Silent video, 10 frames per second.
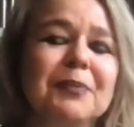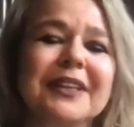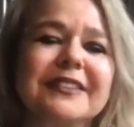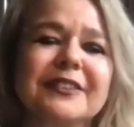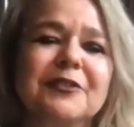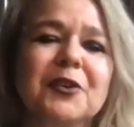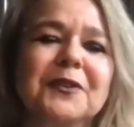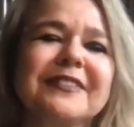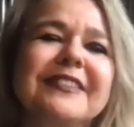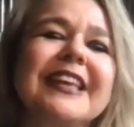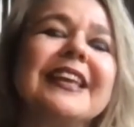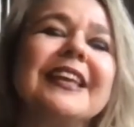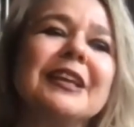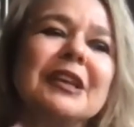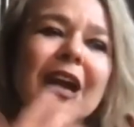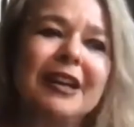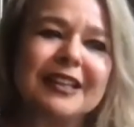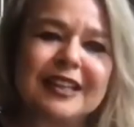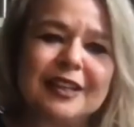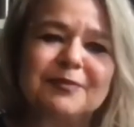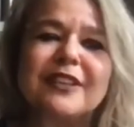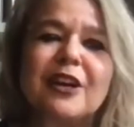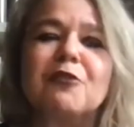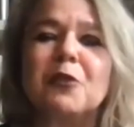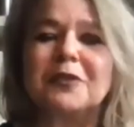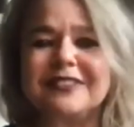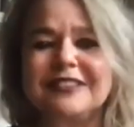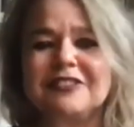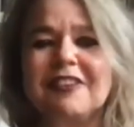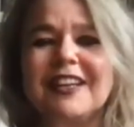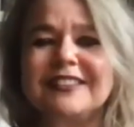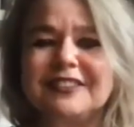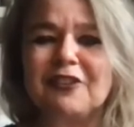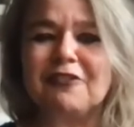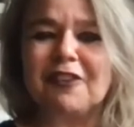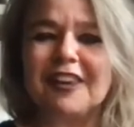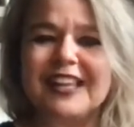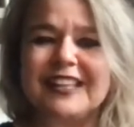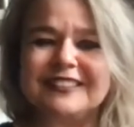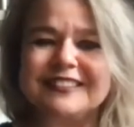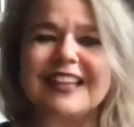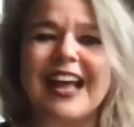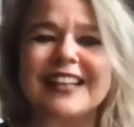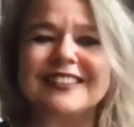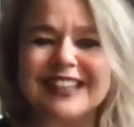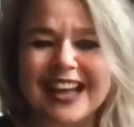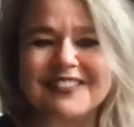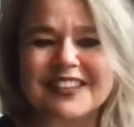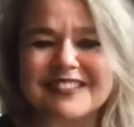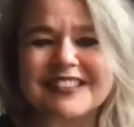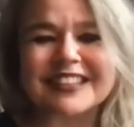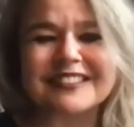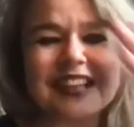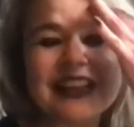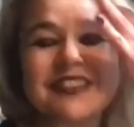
because of course he himself wanted to write a novel and and and the, the,